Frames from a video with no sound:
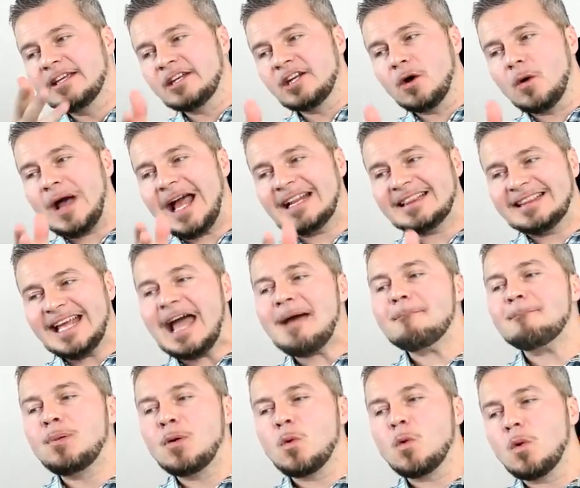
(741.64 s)
You know, at
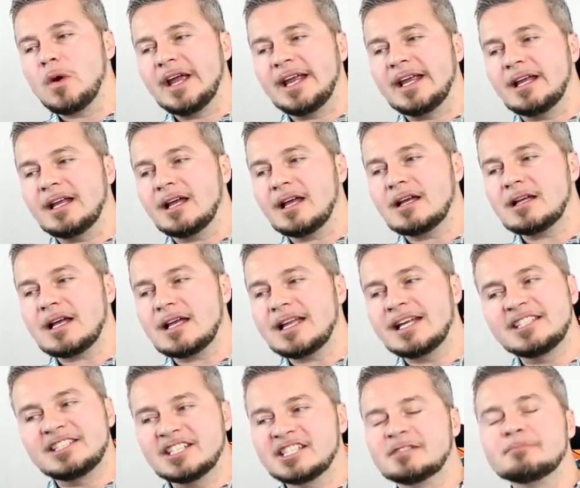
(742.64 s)
that point,
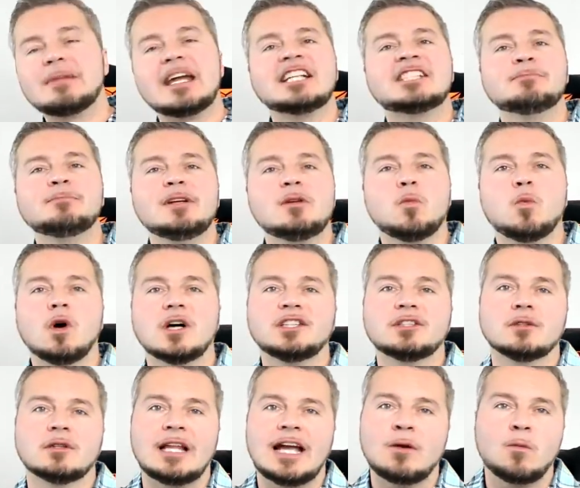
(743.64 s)
it just makes me
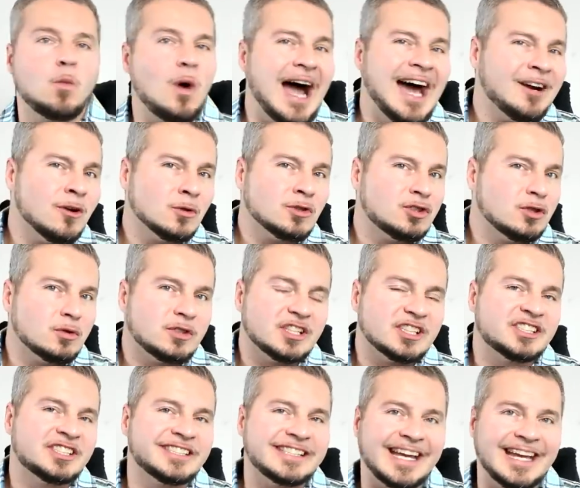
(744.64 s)
wonder, like, why don't you
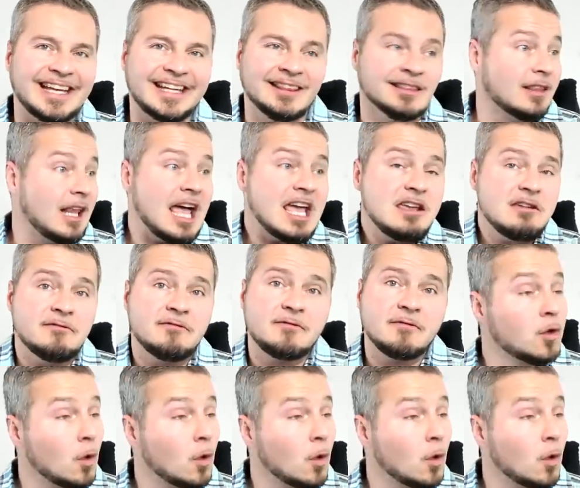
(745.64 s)
just say life?